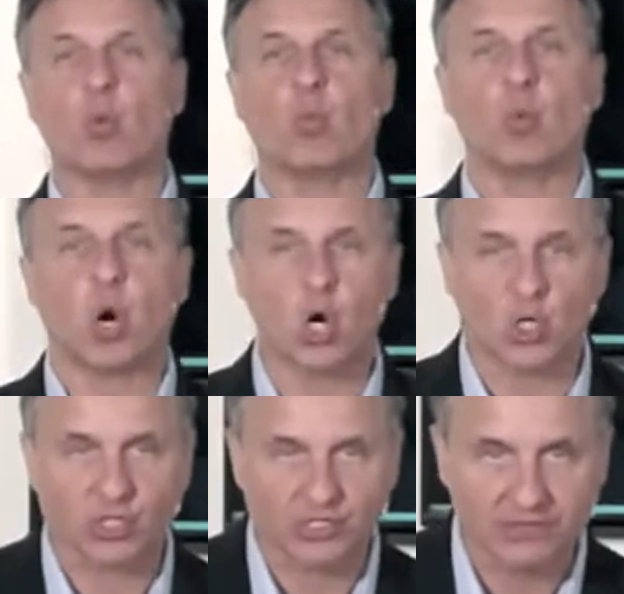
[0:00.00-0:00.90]

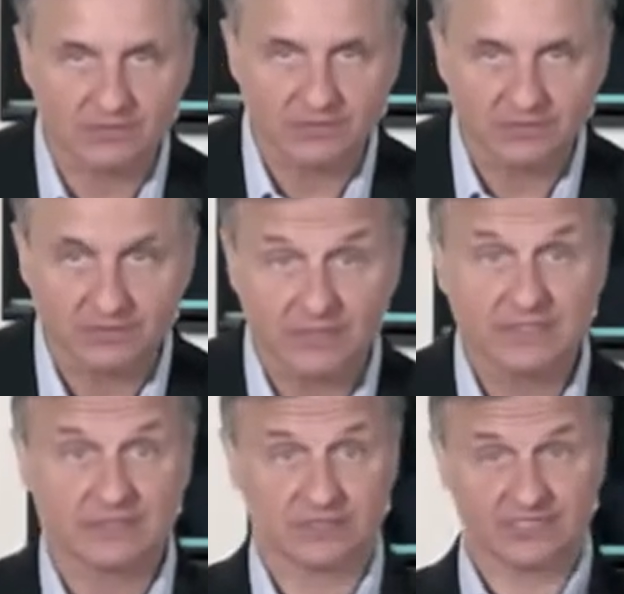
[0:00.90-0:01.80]
Work.
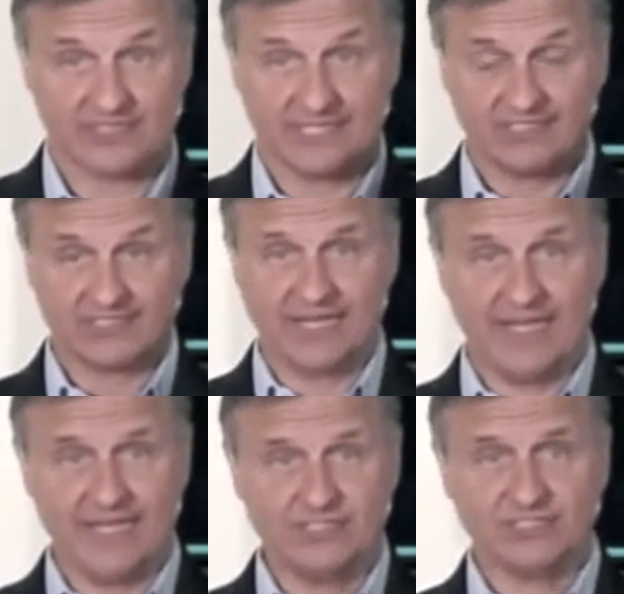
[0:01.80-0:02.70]
Six
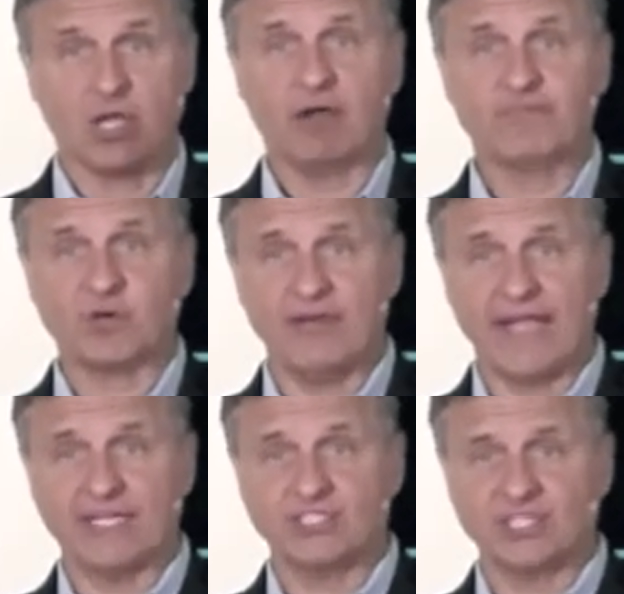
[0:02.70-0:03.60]
days of
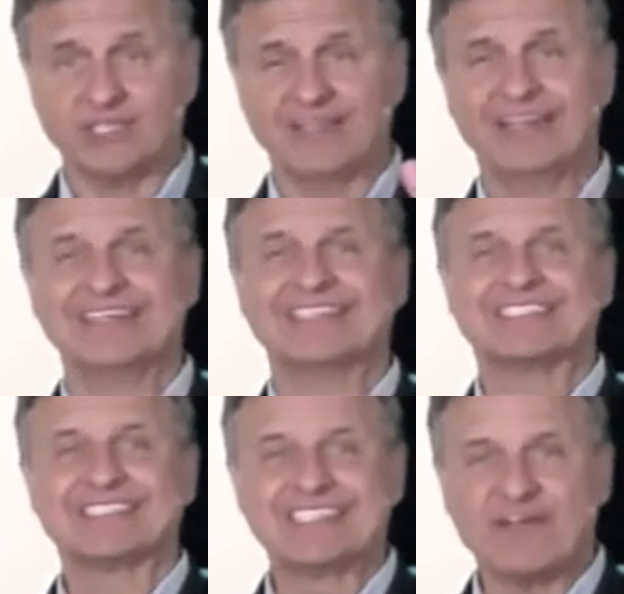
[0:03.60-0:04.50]
creation,
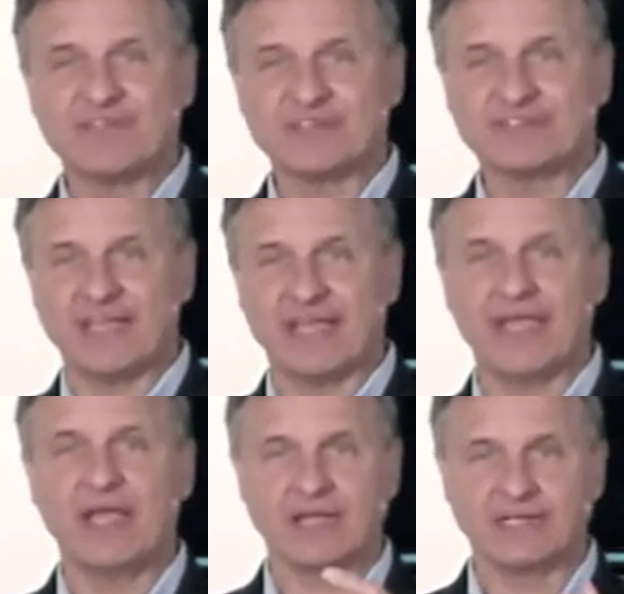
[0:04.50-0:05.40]
seventh
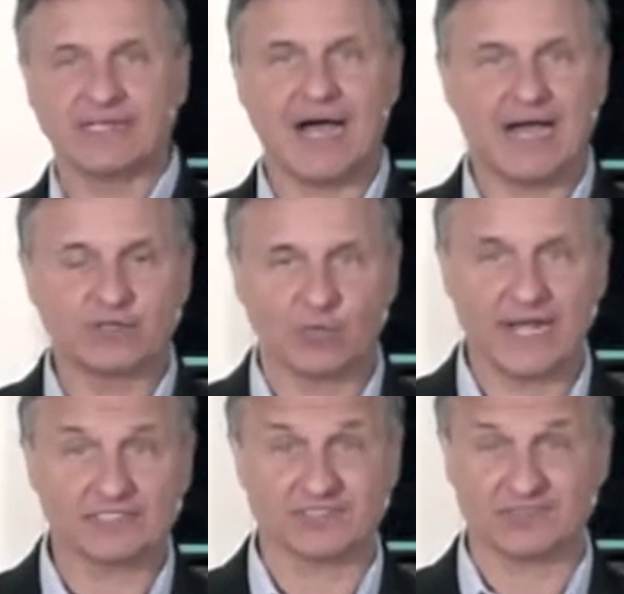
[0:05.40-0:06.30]
day, God
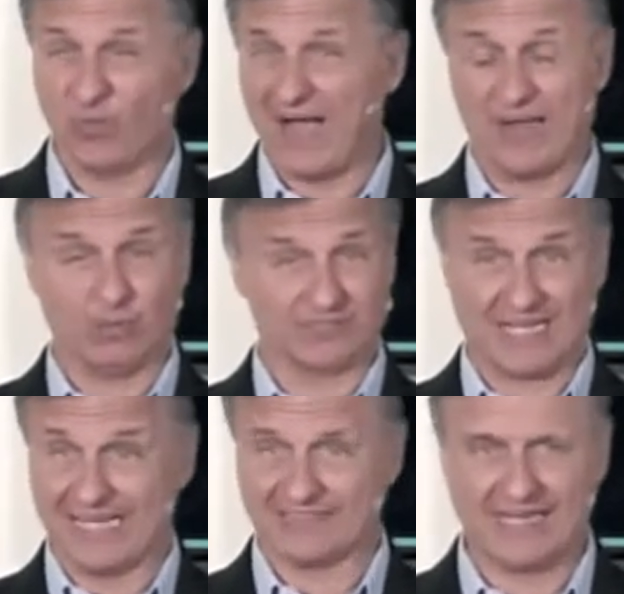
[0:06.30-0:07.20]
rested. Why? Was
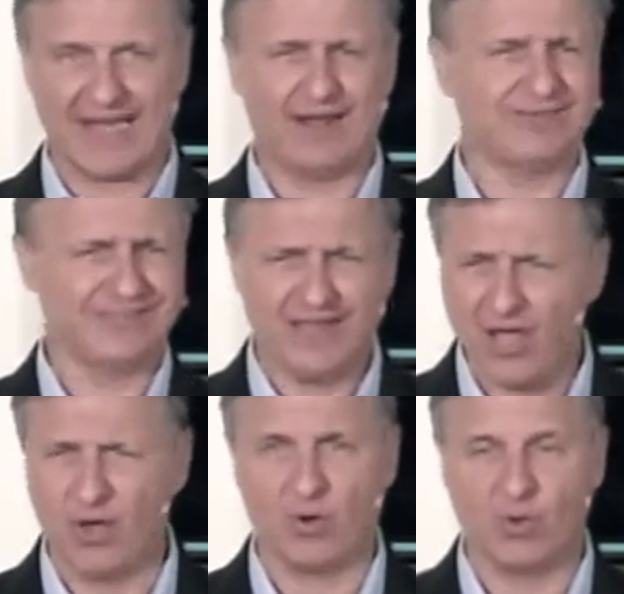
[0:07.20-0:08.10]
God tired?
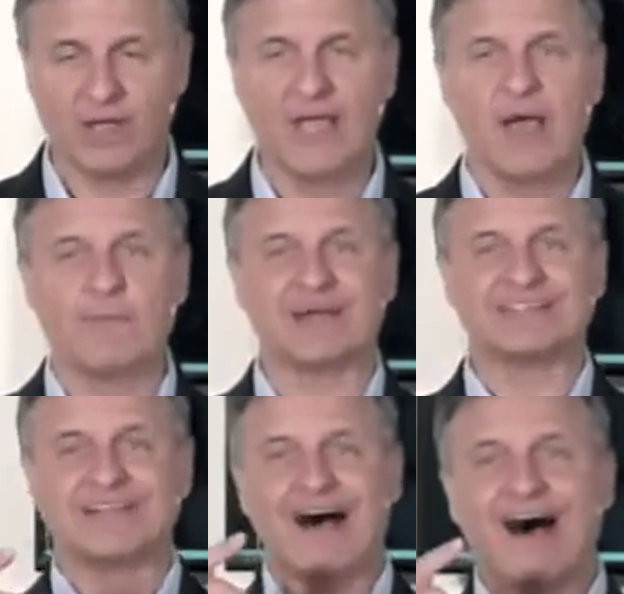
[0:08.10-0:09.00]
No.
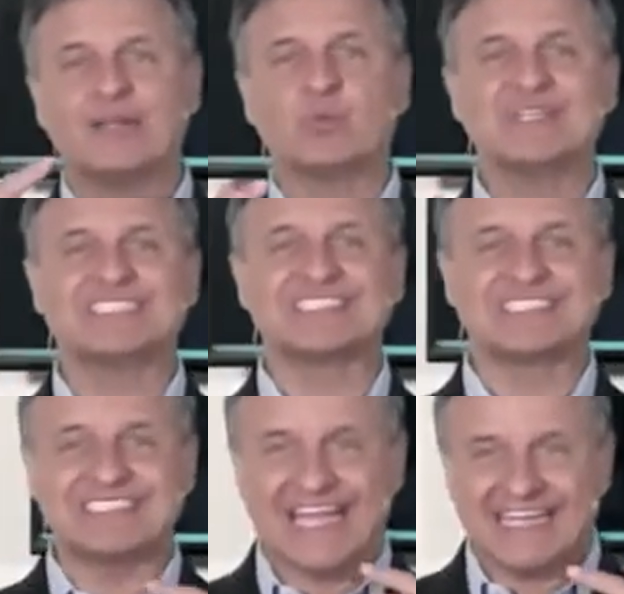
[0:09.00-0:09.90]
But God was
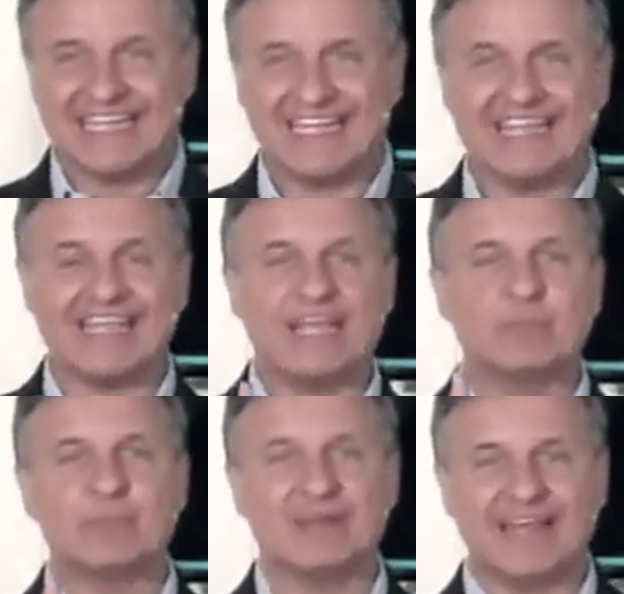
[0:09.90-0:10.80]
setting
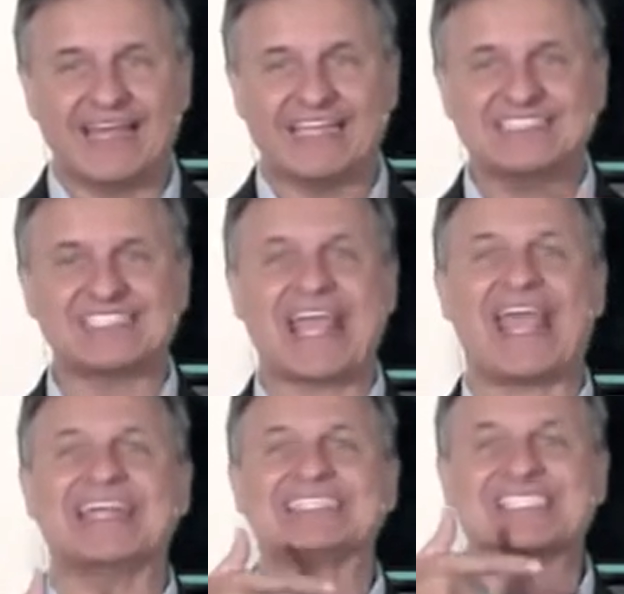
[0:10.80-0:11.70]
in place
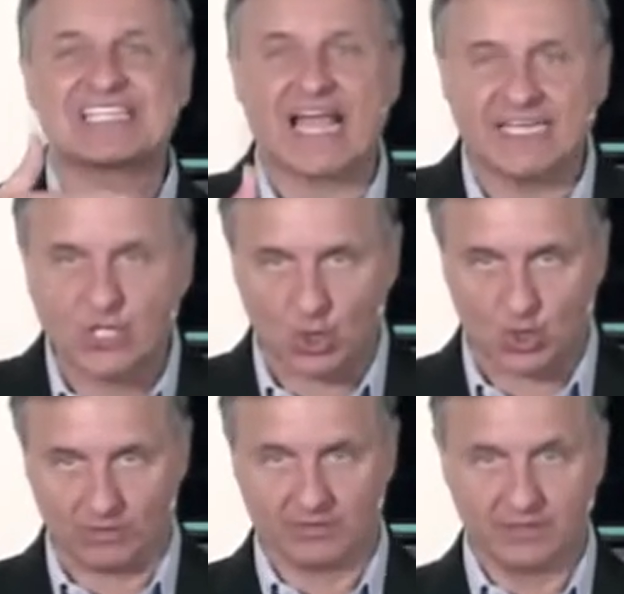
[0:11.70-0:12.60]
a
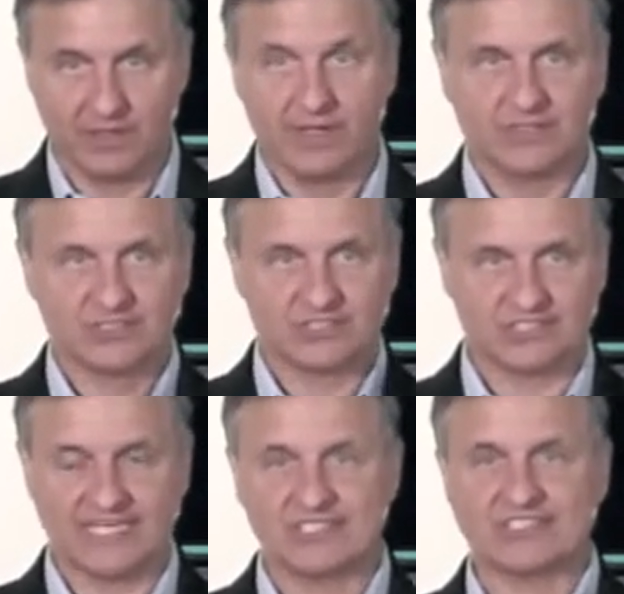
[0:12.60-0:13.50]
cycle
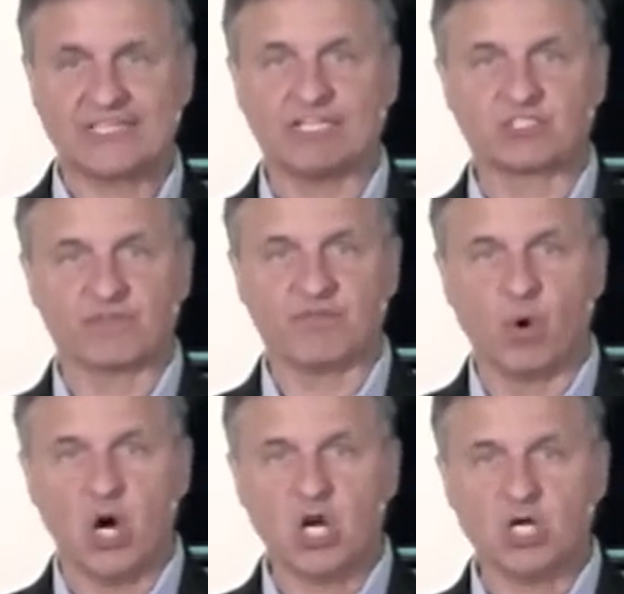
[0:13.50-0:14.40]
six days of
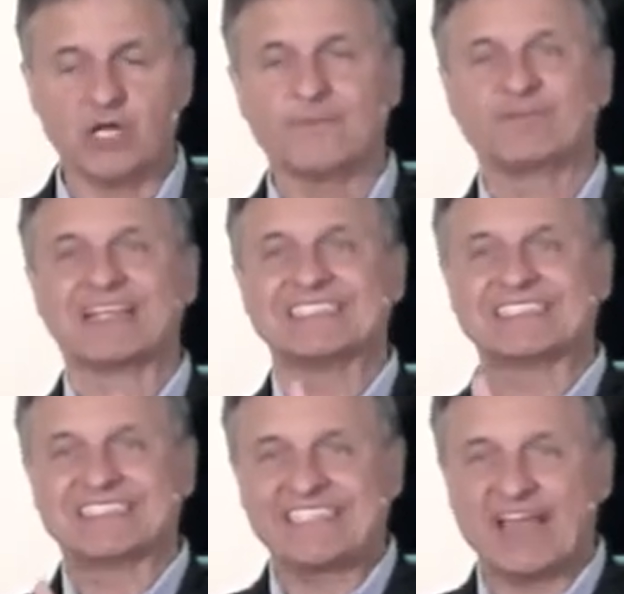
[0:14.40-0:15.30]
work,
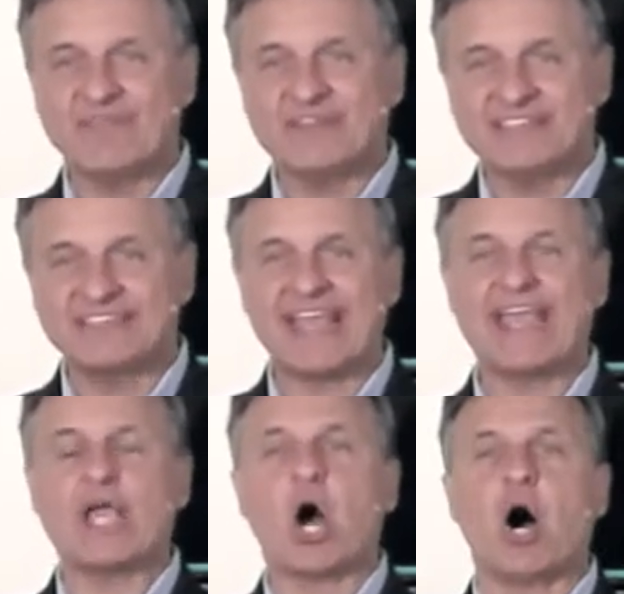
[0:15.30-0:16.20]
seventh
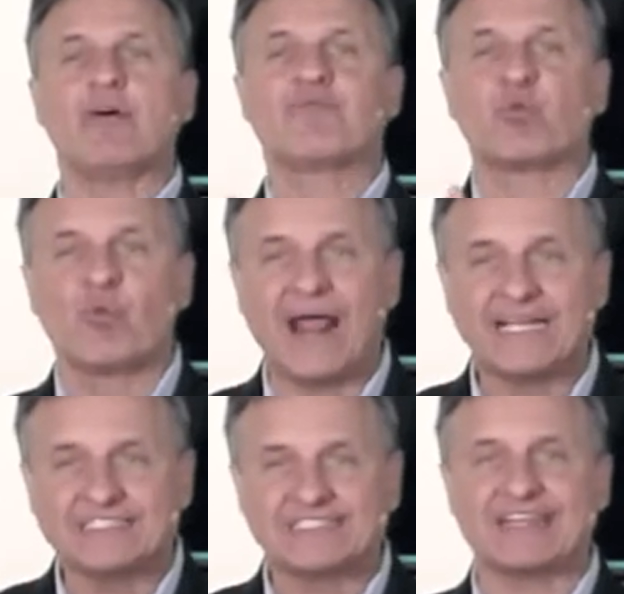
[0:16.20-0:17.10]
day of
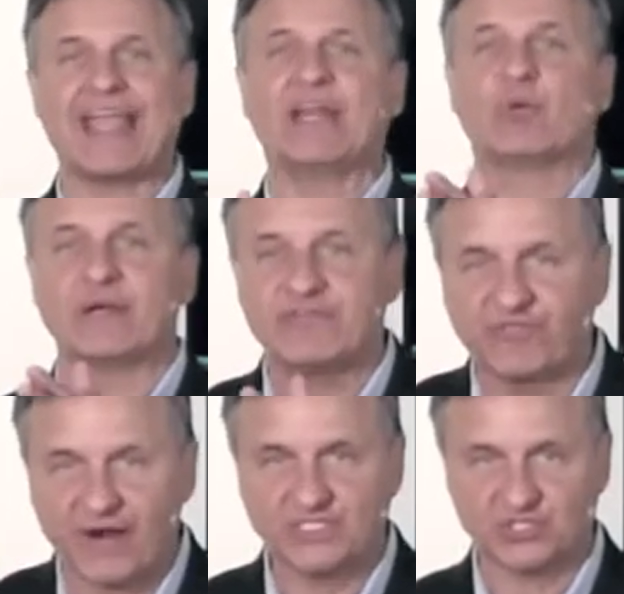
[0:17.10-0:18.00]
rest and
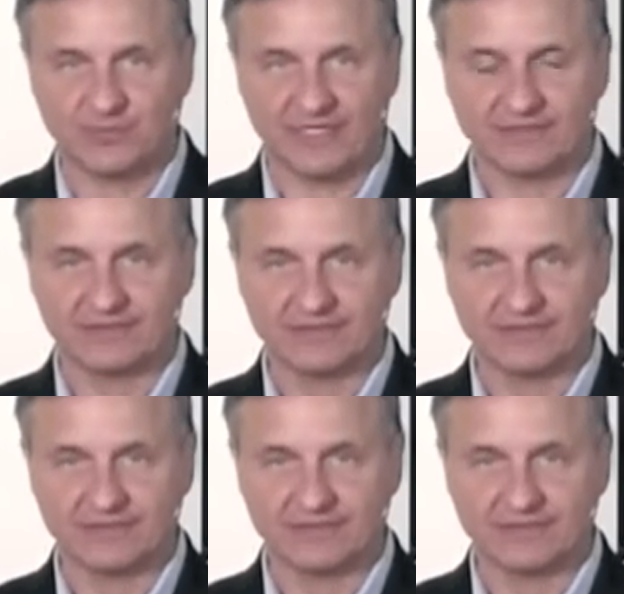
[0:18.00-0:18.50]
refreshment.